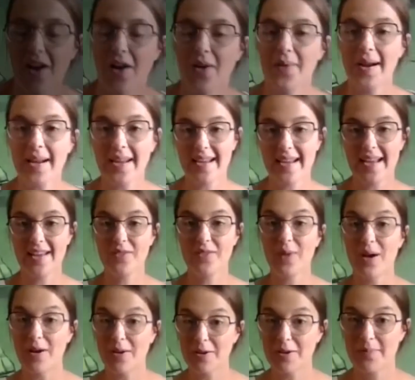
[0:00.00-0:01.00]
All right, and
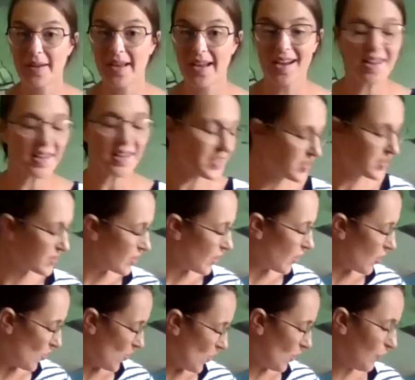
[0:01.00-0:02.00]
welcome back.
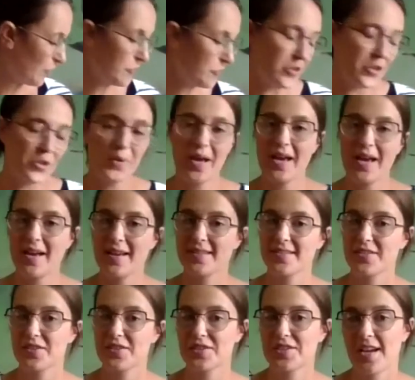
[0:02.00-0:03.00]
So hopefully you
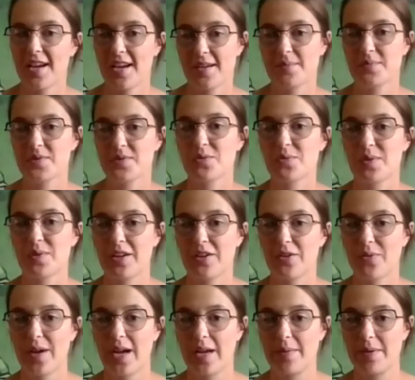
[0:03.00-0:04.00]
had your time to write
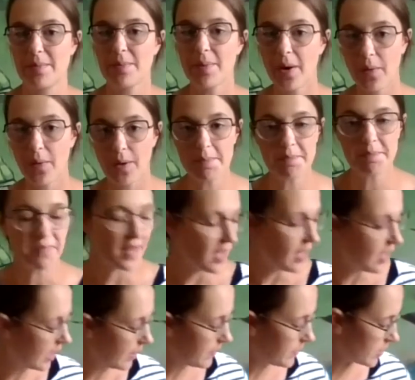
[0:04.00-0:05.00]
your rhyming poem.
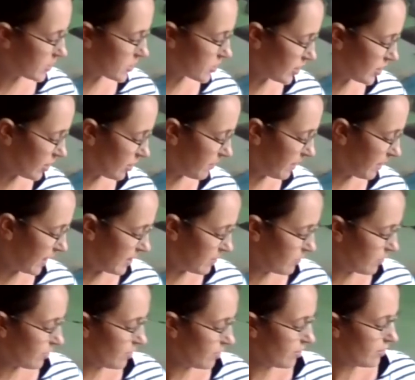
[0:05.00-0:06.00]
I'm gonna share
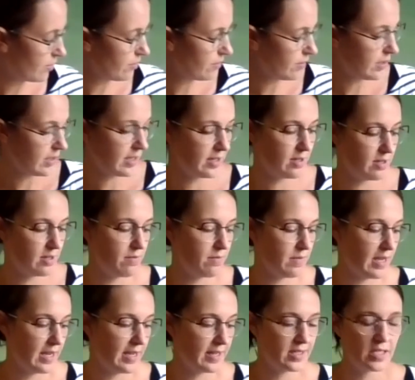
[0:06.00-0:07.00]
mine with you. I
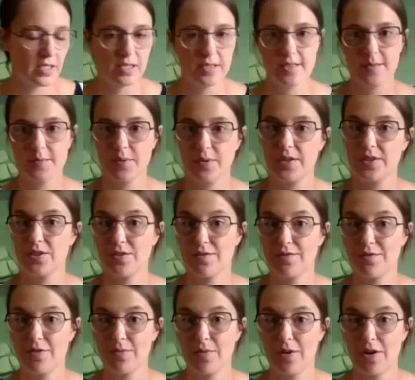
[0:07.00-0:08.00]
had some
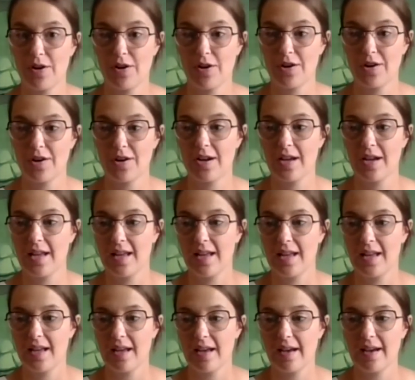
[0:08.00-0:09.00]
inspiration from our
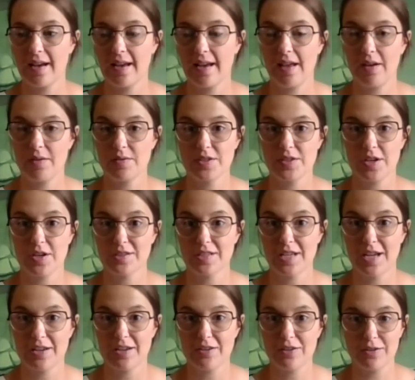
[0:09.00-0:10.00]
Hound Dogs
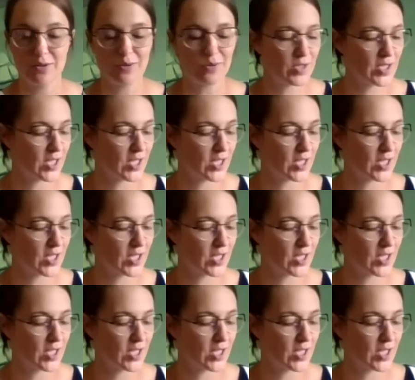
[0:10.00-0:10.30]
haiku.